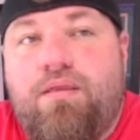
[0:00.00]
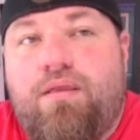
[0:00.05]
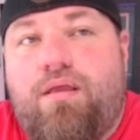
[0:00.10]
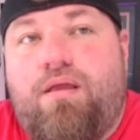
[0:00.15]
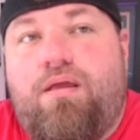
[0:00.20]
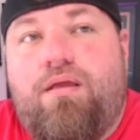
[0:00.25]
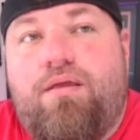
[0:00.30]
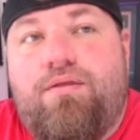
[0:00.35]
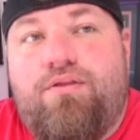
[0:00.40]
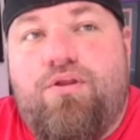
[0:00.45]

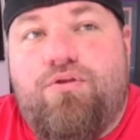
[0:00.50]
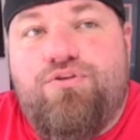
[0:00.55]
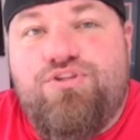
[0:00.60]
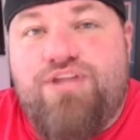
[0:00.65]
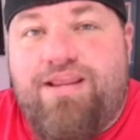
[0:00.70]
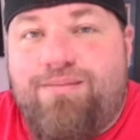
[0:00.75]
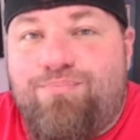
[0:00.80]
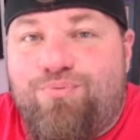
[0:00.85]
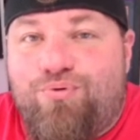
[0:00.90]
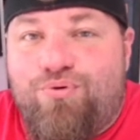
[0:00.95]
Uh, you know,
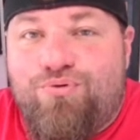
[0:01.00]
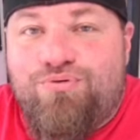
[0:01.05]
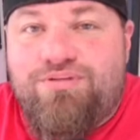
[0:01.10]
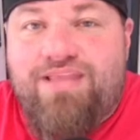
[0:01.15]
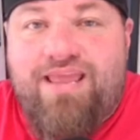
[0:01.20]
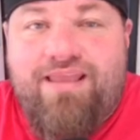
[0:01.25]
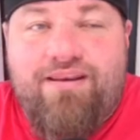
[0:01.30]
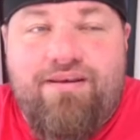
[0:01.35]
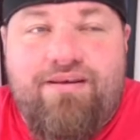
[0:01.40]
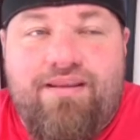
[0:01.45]
Jay Bruce
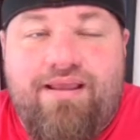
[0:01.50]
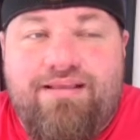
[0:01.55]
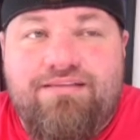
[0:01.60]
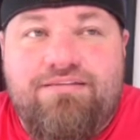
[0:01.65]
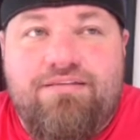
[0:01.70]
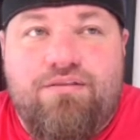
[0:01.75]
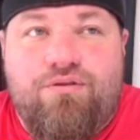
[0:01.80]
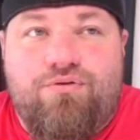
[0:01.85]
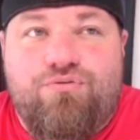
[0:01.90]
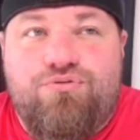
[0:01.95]
had a
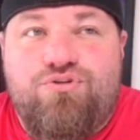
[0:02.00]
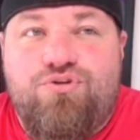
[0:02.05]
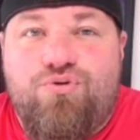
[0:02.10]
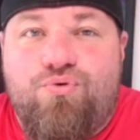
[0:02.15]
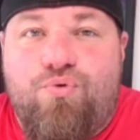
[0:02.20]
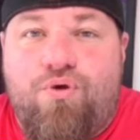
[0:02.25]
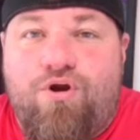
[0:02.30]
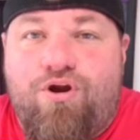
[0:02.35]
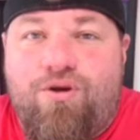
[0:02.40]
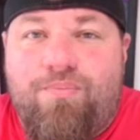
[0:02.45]
nice little
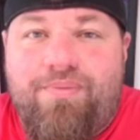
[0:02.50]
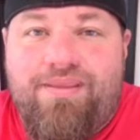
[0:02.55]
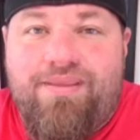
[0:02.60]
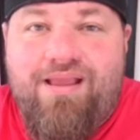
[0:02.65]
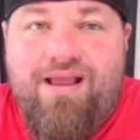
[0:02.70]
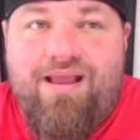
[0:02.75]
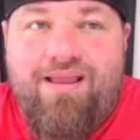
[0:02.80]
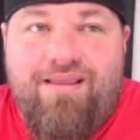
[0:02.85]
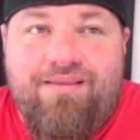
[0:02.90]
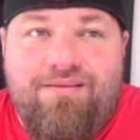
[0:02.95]
two R B
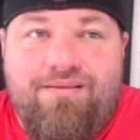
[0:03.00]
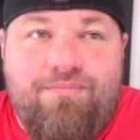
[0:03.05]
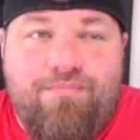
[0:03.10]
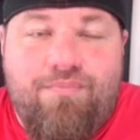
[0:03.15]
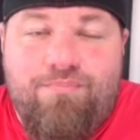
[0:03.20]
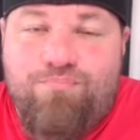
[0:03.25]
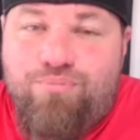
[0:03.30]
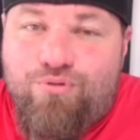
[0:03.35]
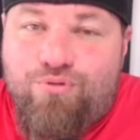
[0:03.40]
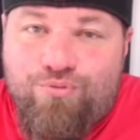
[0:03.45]
I
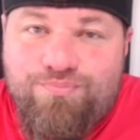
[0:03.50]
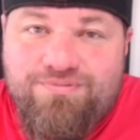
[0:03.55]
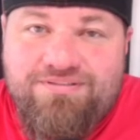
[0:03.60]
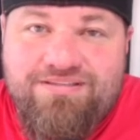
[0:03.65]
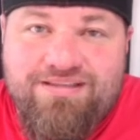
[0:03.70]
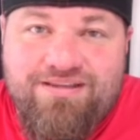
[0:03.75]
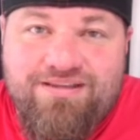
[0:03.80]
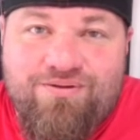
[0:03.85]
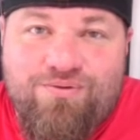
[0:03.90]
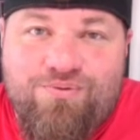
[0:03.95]
bloop
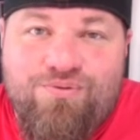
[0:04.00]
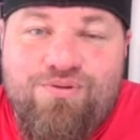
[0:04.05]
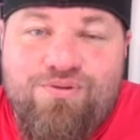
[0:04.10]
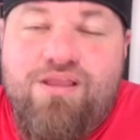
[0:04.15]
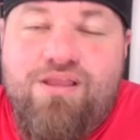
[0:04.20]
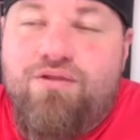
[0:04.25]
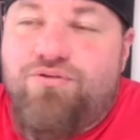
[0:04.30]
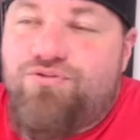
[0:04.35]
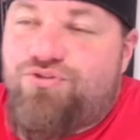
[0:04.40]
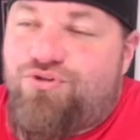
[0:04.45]
single
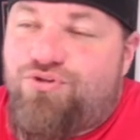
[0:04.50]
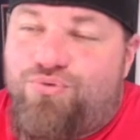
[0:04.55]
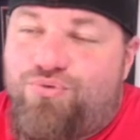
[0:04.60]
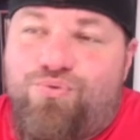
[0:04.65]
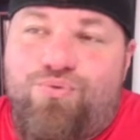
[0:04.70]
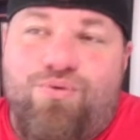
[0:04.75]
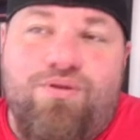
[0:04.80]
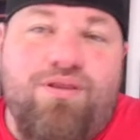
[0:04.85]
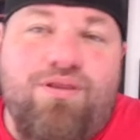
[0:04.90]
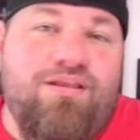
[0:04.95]

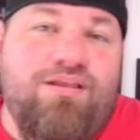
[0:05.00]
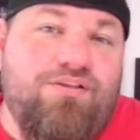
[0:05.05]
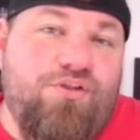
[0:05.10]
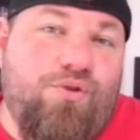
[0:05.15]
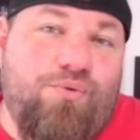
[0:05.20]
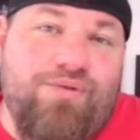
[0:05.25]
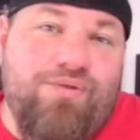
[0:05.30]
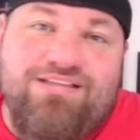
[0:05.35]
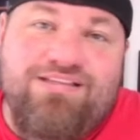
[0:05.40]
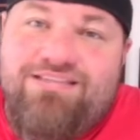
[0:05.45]
to
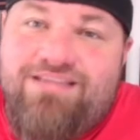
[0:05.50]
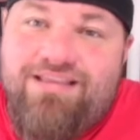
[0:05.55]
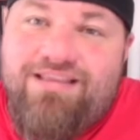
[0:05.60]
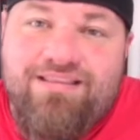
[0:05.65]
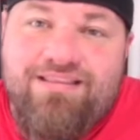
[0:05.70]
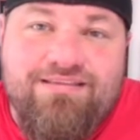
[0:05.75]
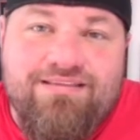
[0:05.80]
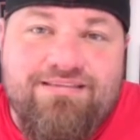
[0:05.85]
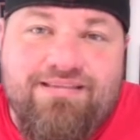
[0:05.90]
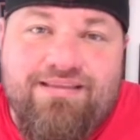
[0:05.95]
you know
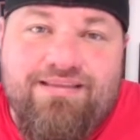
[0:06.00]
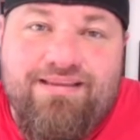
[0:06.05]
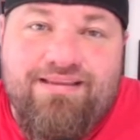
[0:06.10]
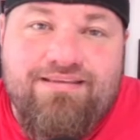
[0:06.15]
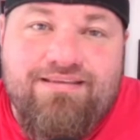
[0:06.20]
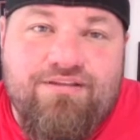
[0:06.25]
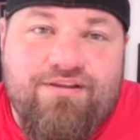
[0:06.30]
extend this lead,